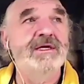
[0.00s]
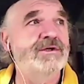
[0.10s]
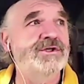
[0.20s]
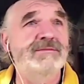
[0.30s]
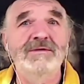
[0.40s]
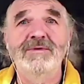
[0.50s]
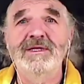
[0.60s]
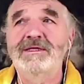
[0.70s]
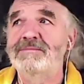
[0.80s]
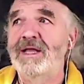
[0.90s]
You should be
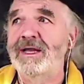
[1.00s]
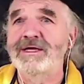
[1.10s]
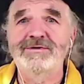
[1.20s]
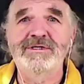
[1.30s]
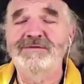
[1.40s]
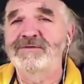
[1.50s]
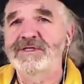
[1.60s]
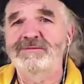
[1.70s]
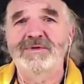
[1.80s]
reading the blog entries for this,